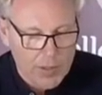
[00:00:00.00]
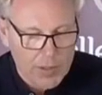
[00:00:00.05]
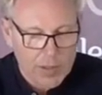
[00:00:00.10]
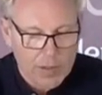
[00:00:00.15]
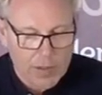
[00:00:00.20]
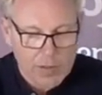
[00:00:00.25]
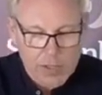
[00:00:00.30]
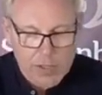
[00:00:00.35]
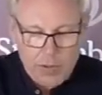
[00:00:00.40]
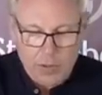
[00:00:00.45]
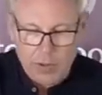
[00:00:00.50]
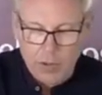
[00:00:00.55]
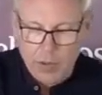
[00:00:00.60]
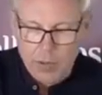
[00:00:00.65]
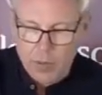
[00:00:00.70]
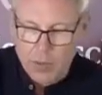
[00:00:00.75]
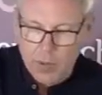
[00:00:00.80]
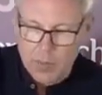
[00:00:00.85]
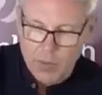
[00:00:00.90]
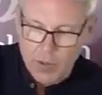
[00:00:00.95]
of children
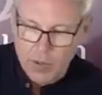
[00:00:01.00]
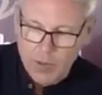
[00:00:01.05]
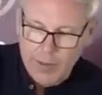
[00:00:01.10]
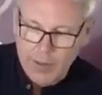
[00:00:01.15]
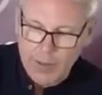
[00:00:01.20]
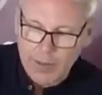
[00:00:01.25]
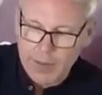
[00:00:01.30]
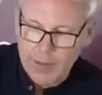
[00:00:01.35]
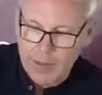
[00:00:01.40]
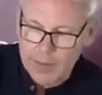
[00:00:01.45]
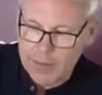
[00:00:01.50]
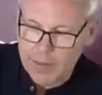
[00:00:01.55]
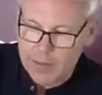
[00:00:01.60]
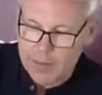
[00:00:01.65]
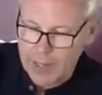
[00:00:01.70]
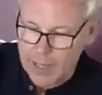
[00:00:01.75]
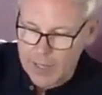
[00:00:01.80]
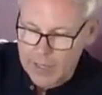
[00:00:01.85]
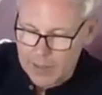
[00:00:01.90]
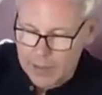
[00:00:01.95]
who are murdered. There's a
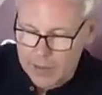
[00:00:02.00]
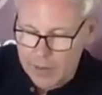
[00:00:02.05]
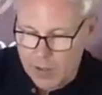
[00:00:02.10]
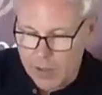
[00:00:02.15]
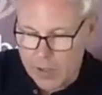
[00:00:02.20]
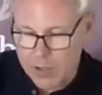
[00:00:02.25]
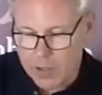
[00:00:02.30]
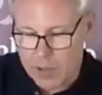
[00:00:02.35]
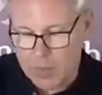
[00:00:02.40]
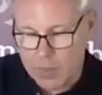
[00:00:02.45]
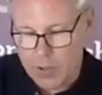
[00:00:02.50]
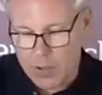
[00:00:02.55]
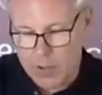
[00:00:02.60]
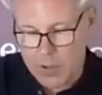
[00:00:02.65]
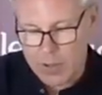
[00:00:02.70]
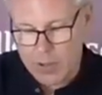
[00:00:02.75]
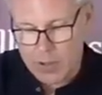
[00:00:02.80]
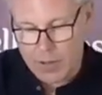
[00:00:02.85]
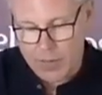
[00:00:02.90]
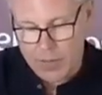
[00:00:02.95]
slightly large
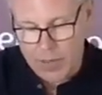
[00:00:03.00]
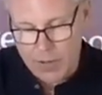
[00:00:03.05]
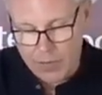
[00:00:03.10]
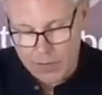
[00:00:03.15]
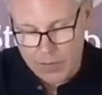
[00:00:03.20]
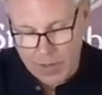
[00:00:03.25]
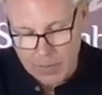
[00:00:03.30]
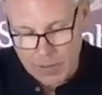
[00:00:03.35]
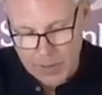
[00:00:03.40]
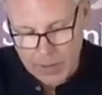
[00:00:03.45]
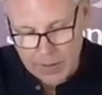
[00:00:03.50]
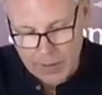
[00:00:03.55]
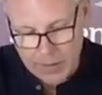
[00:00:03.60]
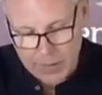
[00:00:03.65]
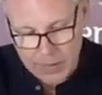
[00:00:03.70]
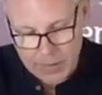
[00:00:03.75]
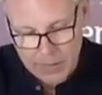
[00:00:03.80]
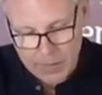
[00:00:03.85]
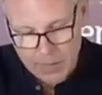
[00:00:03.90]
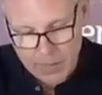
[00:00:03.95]
community of their
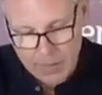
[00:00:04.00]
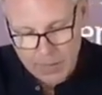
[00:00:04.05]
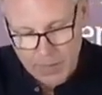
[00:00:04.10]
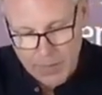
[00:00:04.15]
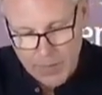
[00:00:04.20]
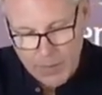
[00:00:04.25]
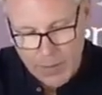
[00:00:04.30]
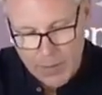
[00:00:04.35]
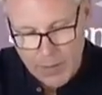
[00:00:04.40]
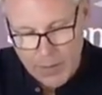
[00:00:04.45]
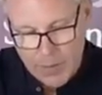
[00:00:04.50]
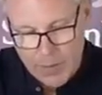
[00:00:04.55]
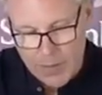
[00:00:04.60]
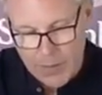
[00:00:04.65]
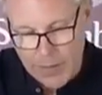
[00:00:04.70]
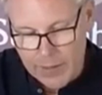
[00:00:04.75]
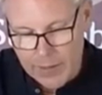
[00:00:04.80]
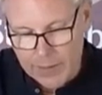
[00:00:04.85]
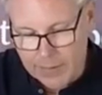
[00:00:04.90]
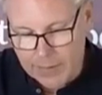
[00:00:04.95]
families.
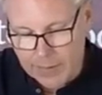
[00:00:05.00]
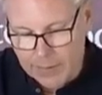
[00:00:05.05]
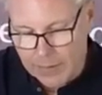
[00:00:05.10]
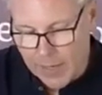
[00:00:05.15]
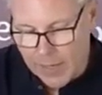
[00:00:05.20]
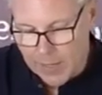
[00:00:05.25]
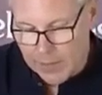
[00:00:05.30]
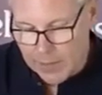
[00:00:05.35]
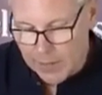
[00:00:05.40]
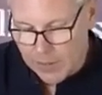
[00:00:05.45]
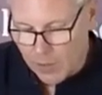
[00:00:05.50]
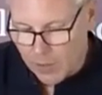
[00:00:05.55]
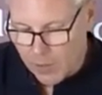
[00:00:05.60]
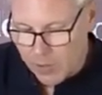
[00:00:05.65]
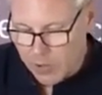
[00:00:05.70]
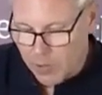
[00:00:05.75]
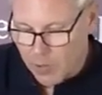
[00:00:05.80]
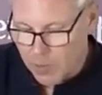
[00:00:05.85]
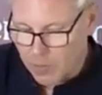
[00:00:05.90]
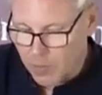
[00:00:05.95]
There's a slightly
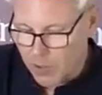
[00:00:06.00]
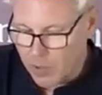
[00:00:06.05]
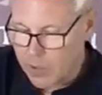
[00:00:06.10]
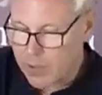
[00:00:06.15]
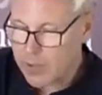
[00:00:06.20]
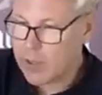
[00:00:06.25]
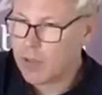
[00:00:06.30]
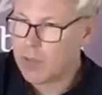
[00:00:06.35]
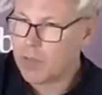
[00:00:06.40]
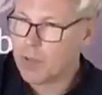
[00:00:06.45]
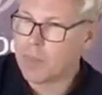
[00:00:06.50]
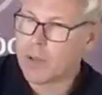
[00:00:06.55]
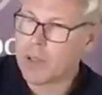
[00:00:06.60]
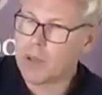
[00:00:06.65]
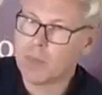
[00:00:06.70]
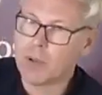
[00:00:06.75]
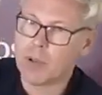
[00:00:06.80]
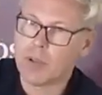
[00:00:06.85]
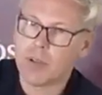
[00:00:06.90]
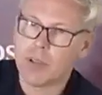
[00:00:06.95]
larger community of the
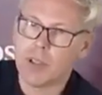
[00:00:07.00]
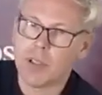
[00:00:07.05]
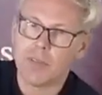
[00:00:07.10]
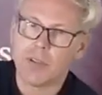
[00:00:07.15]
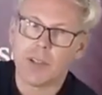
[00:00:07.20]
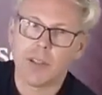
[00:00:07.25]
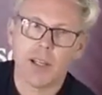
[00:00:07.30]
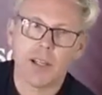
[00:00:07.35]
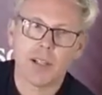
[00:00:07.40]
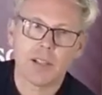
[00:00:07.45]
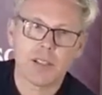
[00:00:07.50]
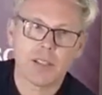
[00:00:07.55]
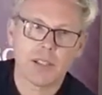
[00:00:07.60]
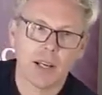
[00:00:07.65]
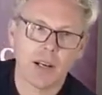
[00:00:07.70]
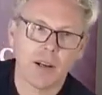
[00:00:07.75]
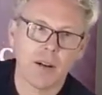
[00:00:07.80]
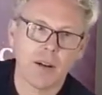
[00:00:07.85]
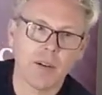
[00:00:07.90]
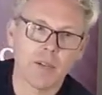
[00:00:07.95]
people who live in that
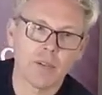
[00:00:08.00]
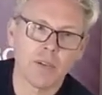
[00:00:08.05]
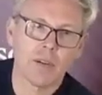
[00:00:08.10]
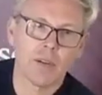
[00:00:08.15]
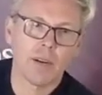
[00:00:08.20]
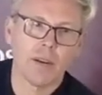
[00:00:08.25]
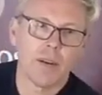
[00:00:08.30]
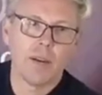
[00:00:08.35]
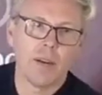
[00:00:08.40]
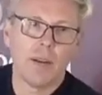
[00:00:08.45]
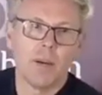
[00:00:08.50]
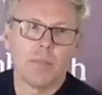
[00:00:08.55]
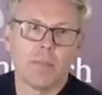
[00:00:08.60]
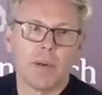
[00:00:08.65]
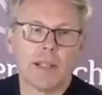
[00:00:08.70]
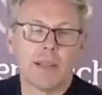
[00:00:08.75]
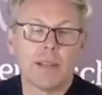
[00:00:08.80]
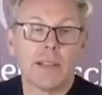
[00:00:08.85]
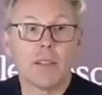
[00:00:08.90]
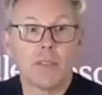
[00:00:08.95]
town.
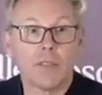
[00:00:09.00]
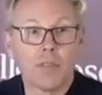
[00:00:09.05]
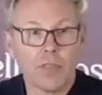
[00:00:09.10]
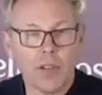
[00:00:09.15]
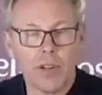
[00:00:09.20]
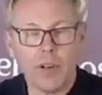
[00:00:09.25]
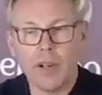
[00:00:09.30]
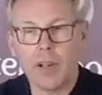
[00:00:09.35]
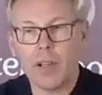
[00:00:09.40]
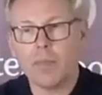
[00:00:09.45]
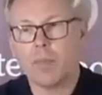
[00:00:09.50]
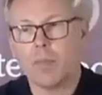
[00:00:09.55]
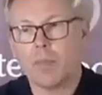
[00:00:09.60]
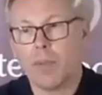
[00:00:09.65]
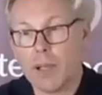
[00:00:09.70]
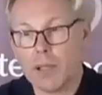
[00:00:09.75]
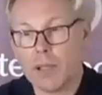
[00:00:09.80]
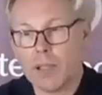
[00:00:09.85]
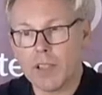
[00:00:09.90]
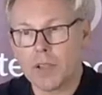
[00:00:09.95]
But there's a very
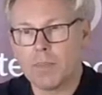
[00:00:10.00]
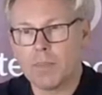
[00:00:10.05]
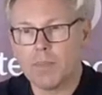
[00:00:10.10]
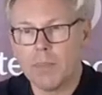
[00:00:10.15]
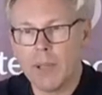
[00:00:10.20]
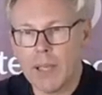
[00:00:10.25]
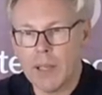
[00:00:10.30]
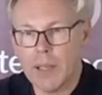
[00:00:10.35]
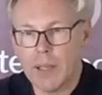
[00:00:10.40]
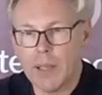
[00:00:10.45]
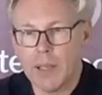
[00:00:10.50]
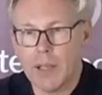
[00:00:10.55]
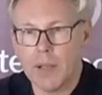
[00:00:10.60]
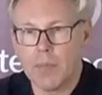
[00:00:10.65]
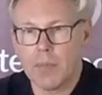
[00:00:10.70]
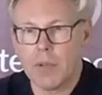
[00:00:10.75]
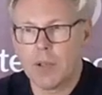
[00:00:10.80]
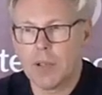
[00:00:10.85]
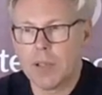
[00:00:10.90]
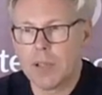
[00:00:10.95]
much bigger
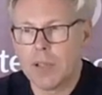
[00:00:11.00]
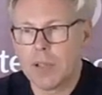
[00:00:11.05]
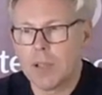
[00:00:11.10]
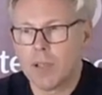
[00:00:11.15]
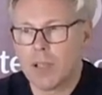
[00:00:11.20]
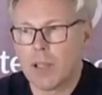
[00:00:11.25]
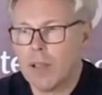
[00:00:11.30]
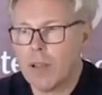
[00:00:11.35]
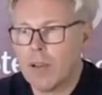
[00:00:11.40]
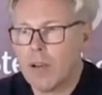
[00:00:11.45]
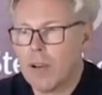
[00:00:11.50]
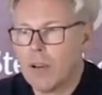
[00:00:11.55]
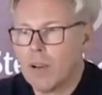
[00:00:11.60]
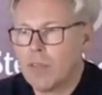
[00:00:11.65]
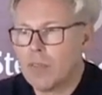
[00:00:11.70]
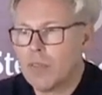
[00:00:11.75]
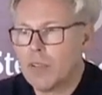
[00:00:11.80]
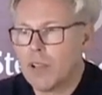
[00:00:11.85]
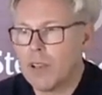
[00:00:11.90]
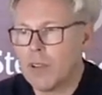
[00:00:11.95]
community
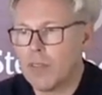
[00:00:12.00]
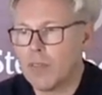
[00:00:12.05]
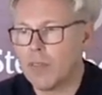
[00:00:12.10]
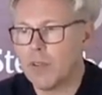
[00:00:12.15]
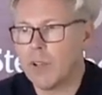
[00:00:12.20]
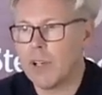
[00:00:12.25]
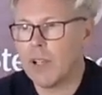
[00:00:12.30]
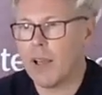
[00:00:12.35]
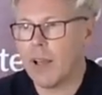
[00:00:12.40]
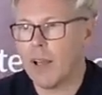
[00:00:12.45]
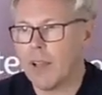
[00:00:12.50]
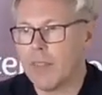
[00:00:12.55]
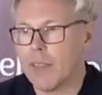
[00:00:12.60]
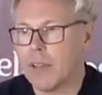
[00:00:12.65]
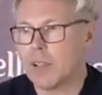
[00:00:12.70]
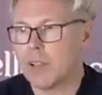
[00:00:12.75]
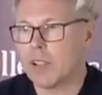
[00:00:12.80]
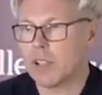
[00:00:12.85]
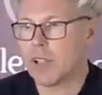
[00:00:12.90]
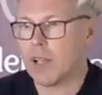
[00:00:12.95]
of every other
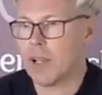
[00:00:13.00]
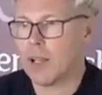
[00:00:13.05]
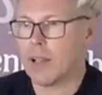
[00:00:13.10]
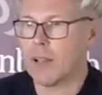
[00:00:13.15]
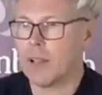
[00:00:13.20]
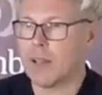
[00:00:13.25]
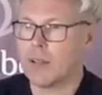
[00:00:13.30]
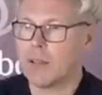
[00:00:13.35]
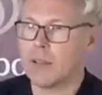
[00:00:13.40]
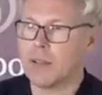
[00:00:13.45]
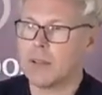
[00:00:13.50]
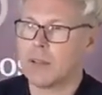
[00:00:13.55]
child